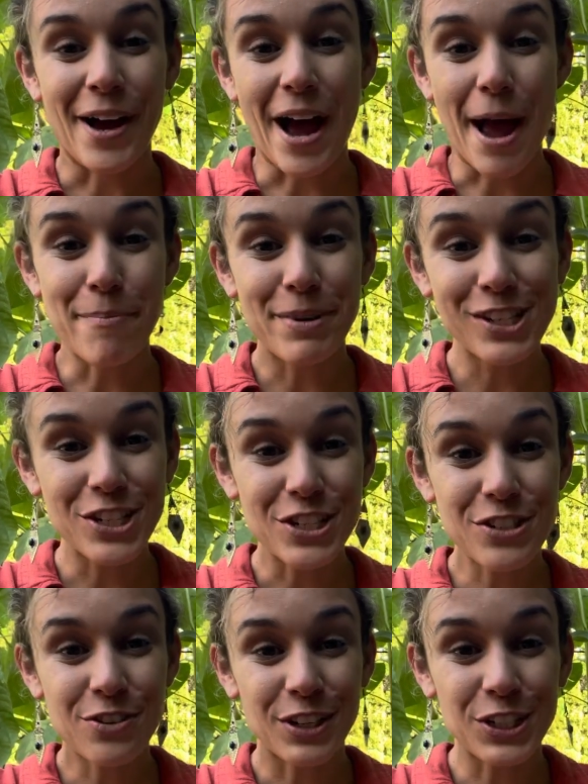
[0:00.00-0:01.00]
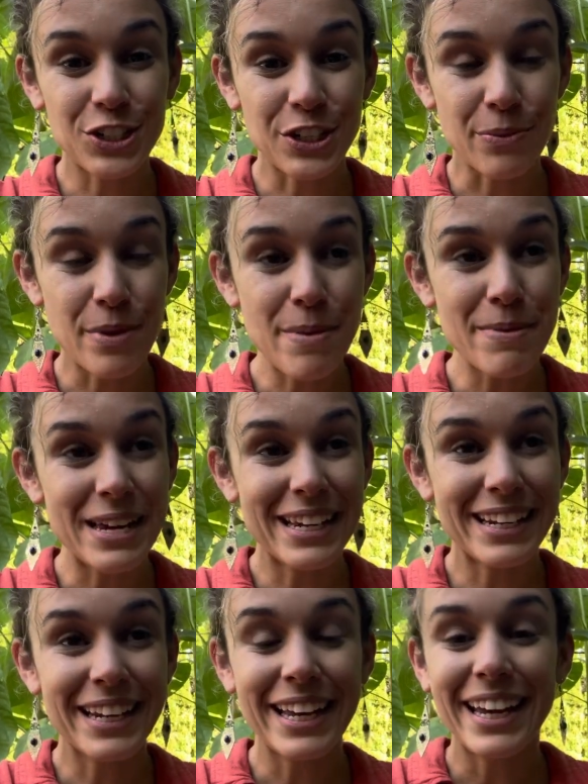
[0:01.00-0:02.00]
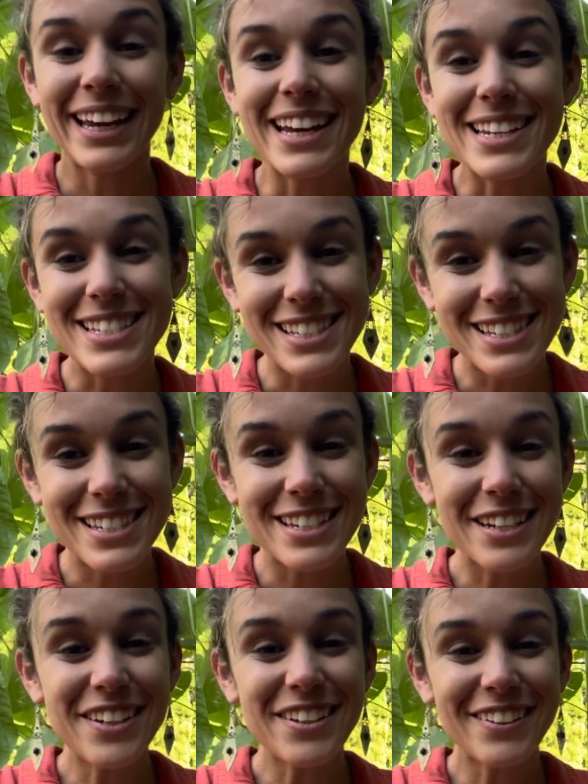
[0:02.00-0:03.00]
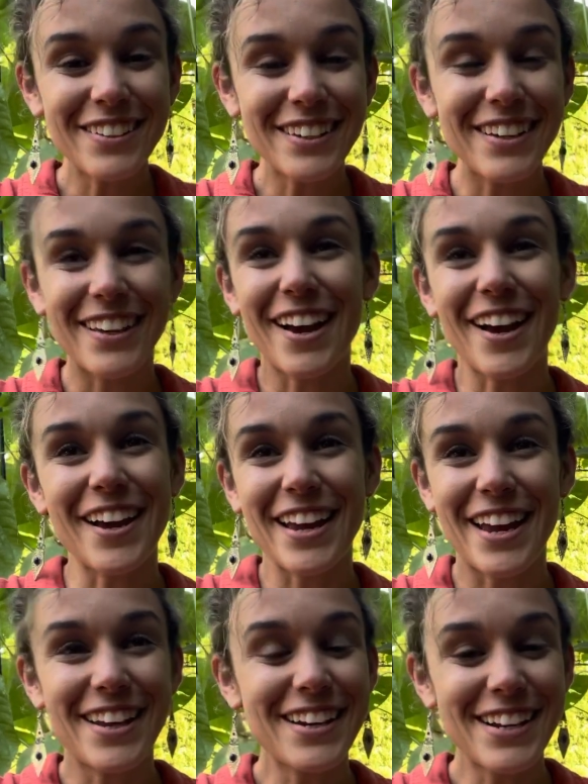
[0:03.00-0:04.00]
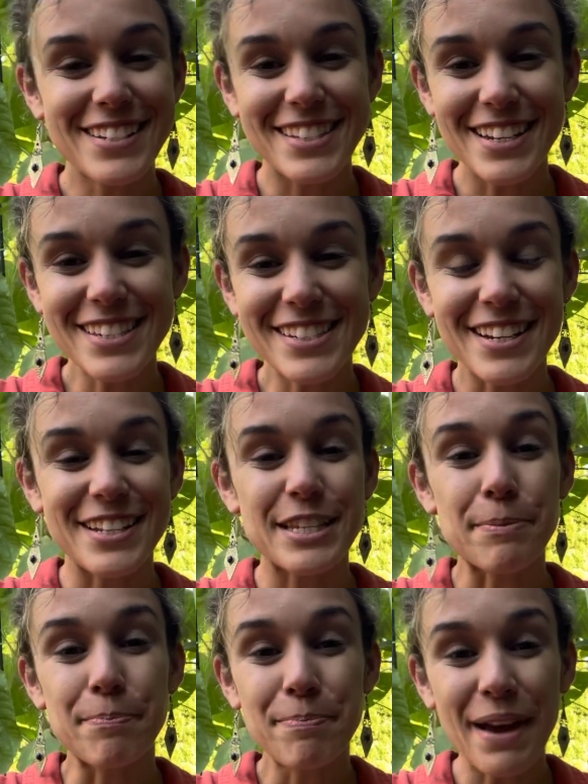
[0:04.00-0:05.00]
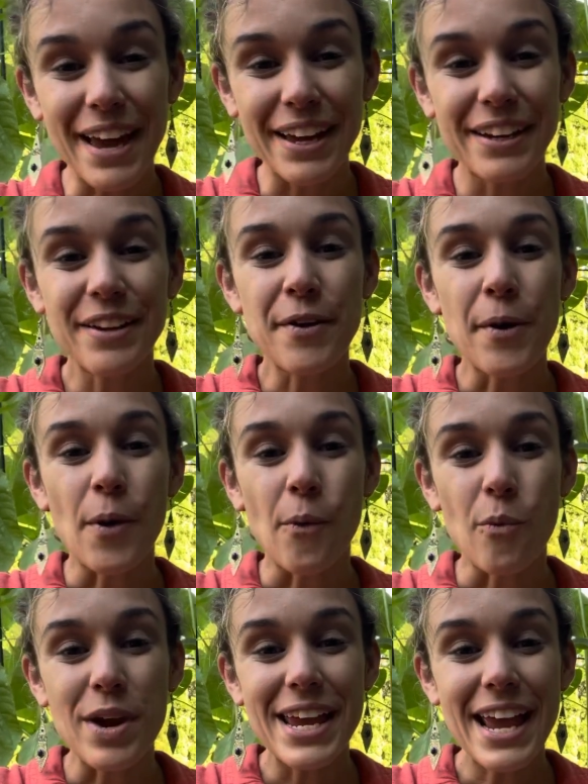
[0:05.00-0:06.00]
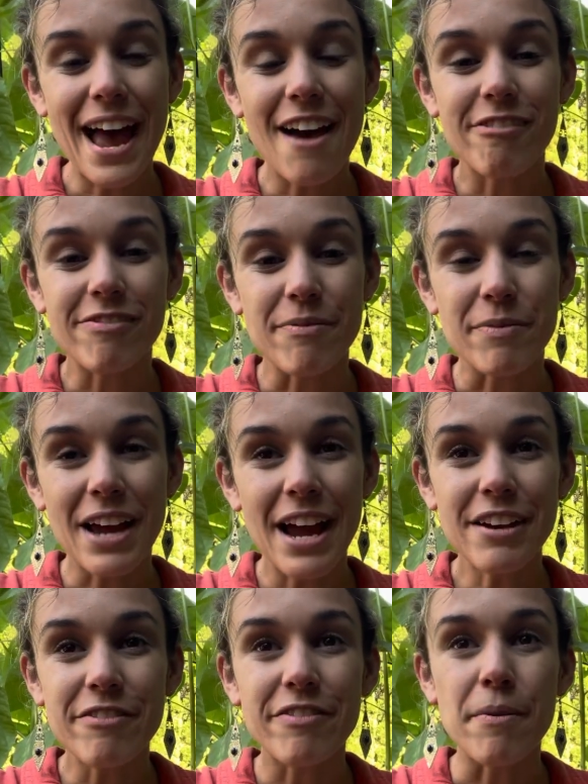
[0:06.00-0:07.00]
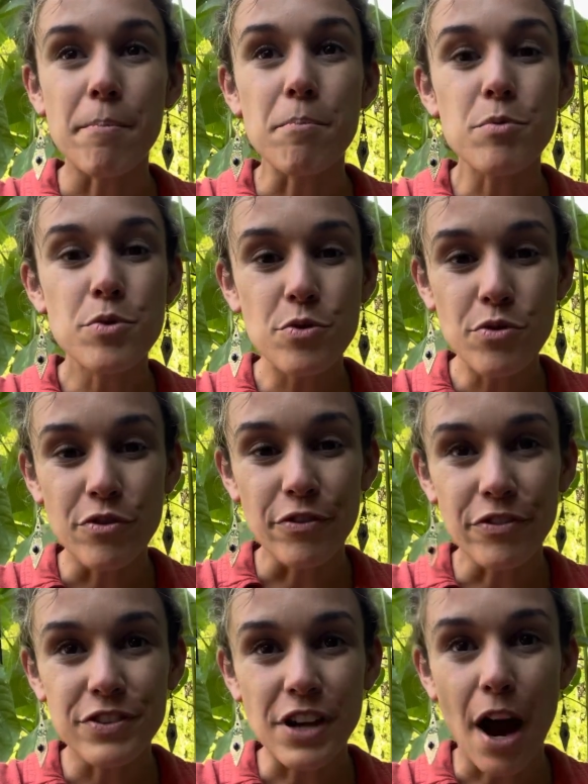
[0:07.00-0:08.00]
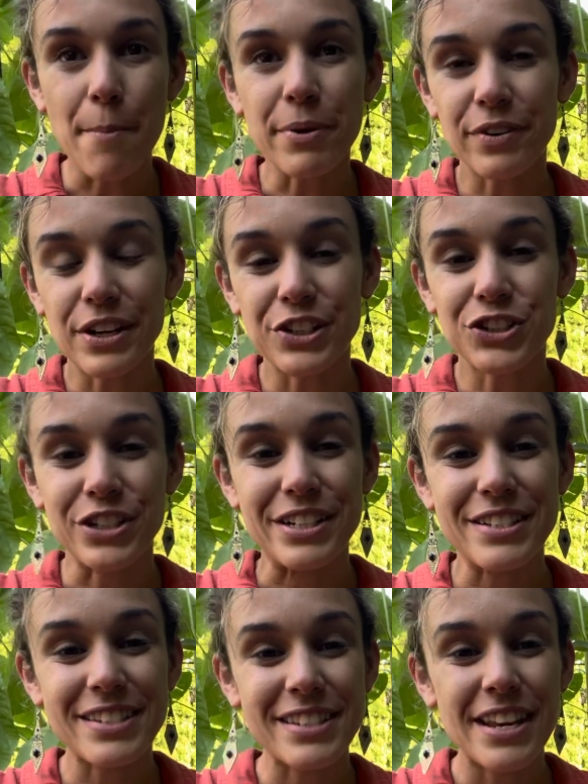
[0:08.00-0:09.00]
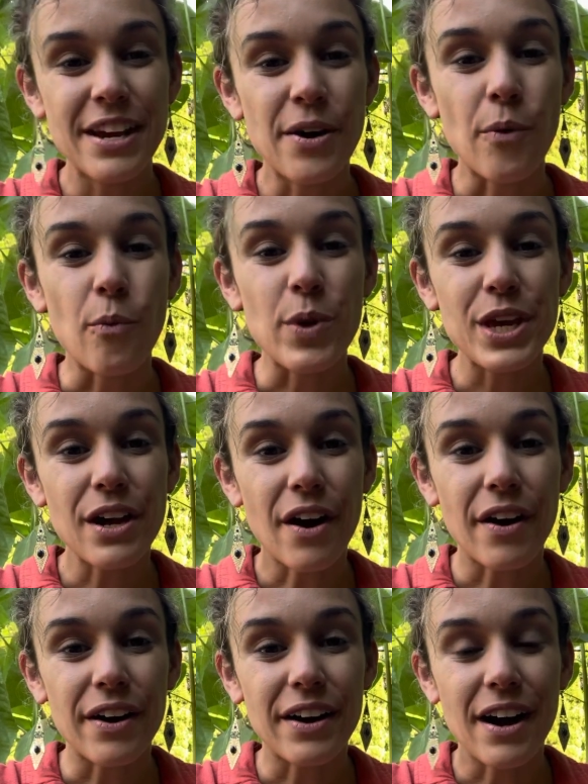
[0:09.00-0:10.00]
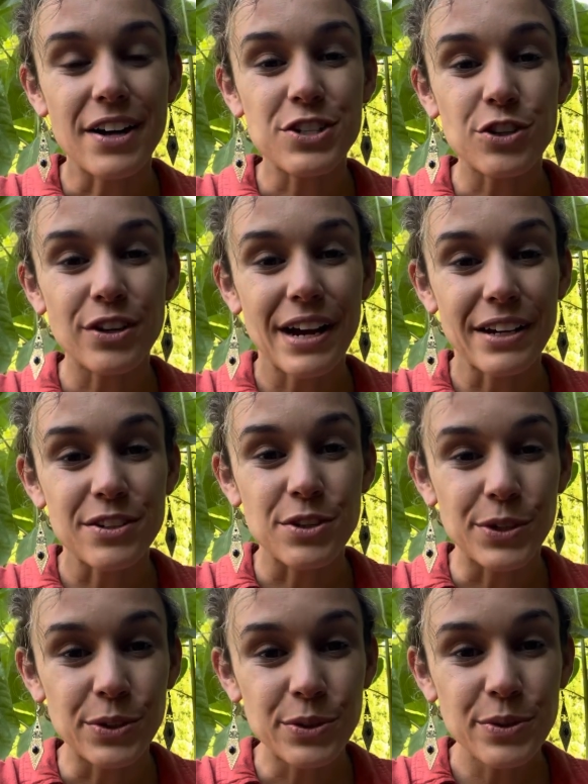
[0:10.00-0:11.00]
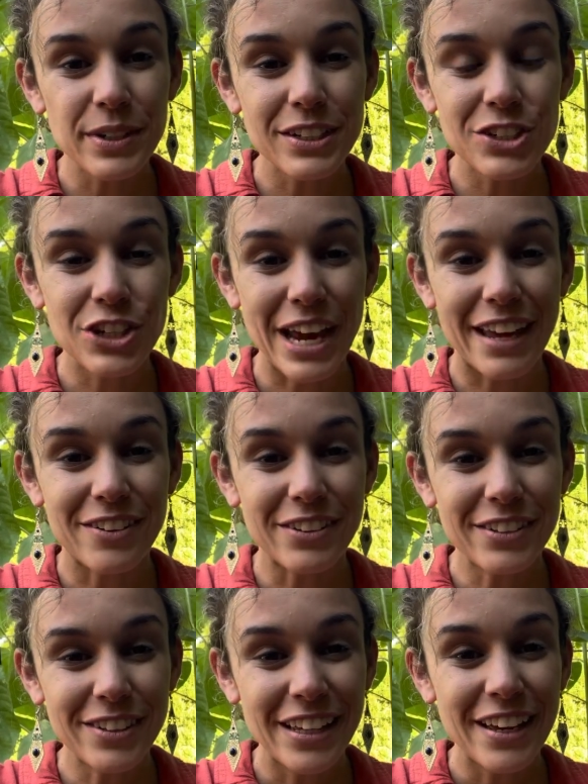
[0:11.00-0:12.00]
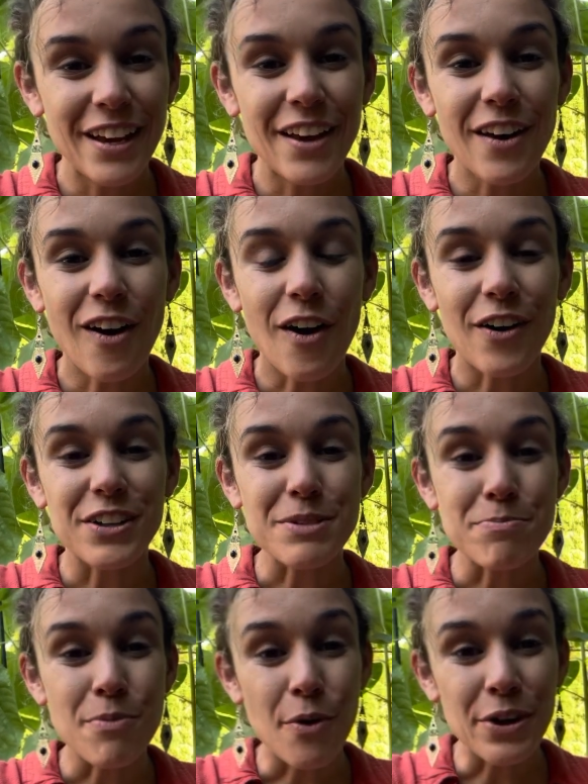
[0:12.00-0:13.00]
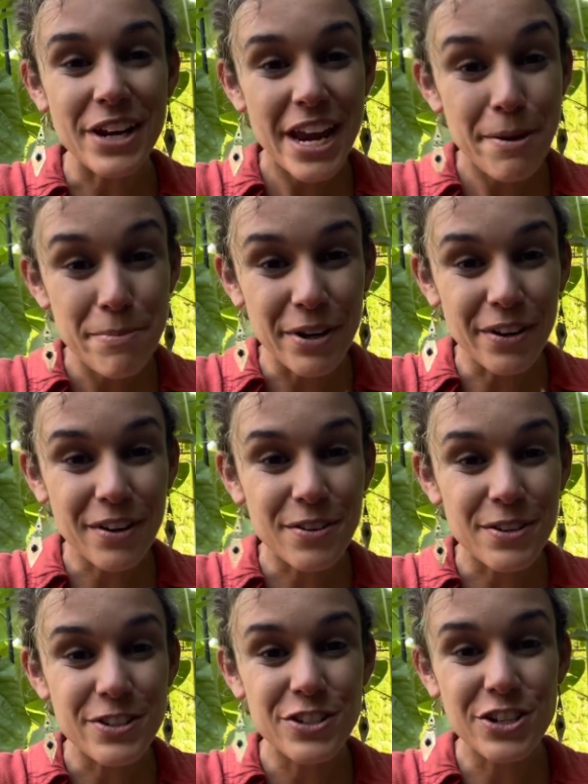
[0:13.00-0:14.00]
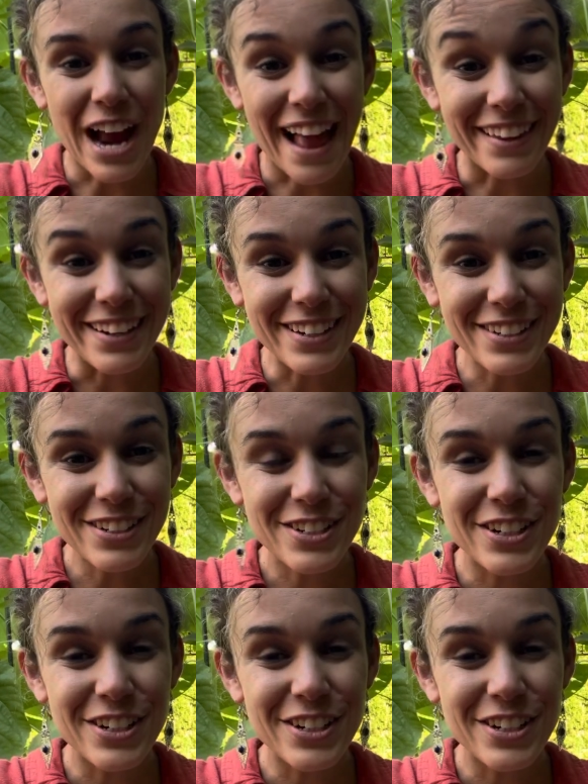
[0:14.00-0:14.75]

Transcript: Ambitious Christian Women is still in existence, but we have kind of moved operations. We are under a new channel called Morning Miracles Challenge.